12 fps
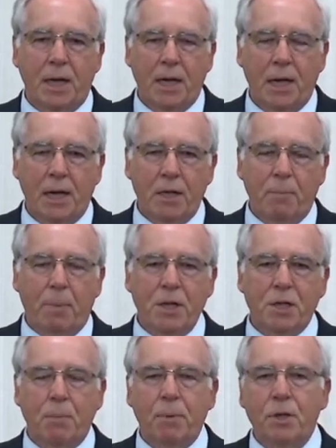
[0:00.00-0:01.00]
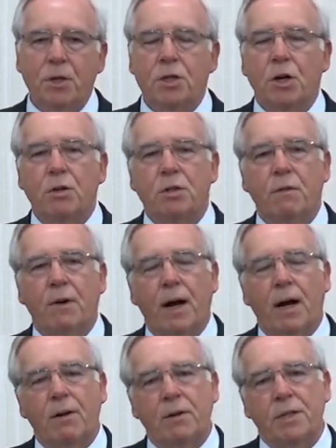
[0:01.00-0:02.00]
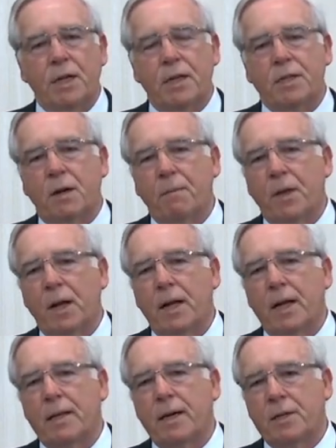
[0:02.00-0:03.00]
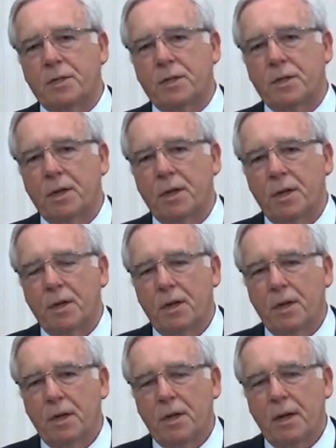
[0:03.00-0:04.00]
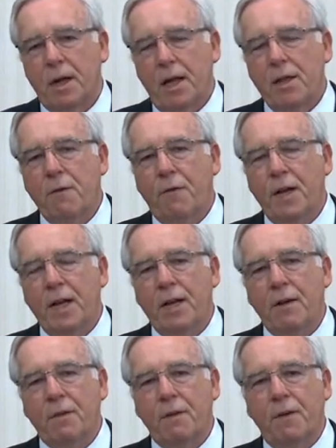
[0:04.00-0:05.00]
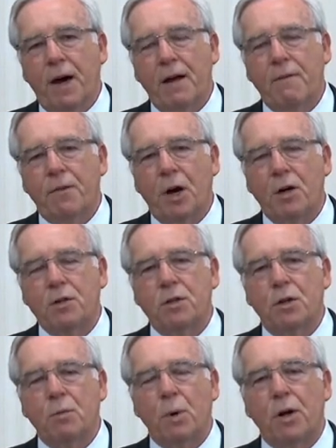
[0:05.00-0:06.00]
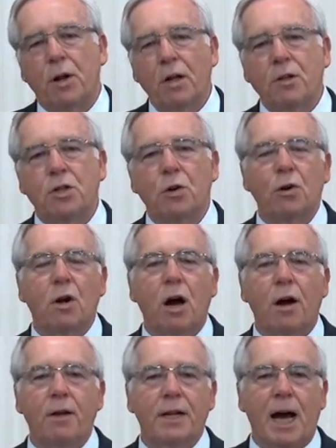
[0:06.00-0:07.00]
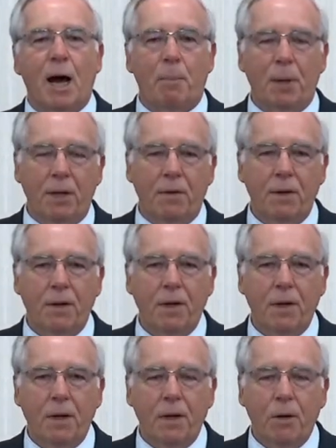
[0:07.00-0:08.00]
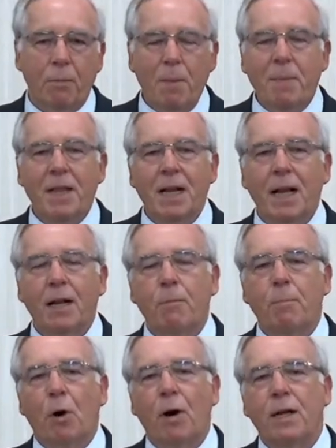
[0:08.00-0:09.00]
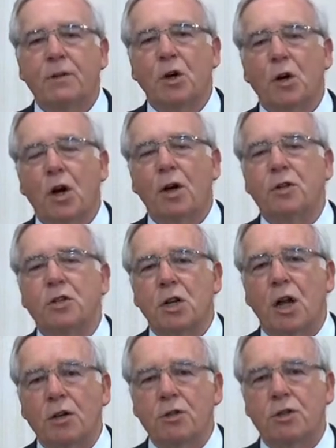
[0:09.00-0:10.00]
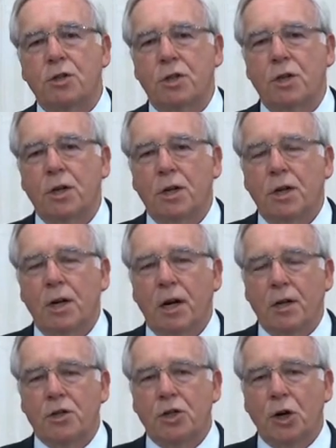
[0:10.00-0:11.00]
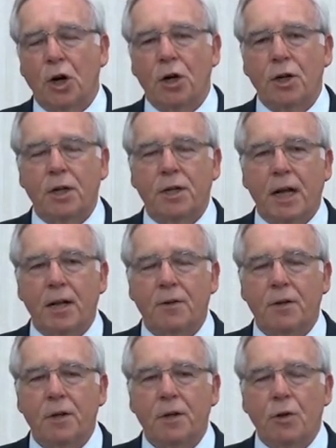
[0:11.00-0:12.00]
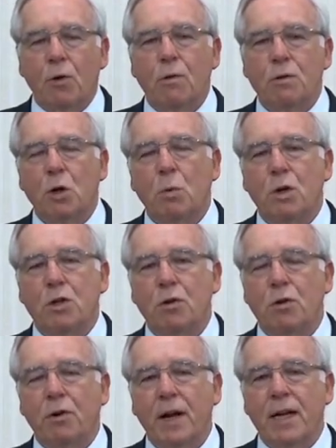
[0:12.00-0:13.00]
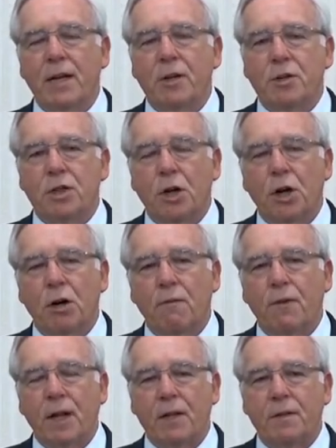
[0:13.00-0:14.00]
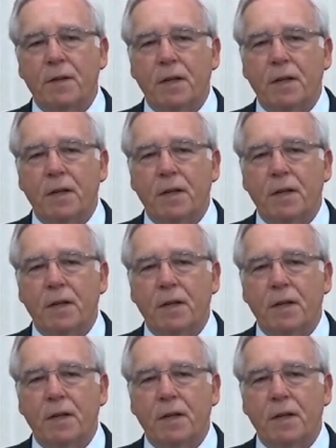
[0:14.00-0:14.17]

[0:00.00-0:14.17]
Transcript: And the bishop in the Church of Ireland said something like this In the feeding of the 5,000, we're not sure how it happened. Maybe the little boy took out his lunch and shared it, and those who were too greedy to share felt